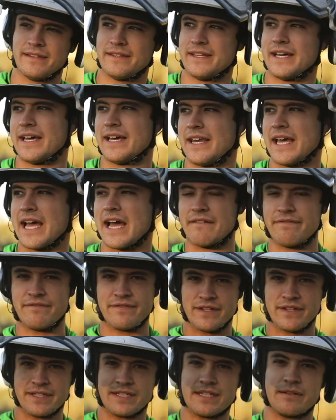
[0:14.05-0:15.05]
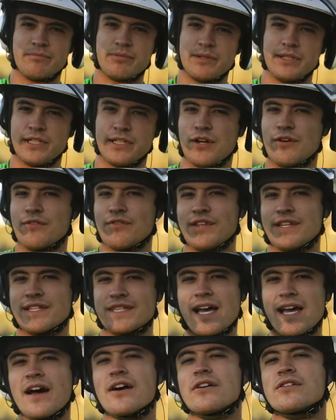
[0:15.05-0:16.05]
that half of it is completely over
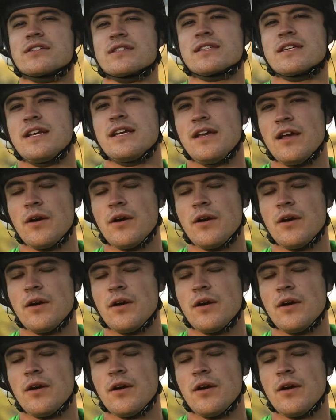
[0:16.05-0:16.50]
this house.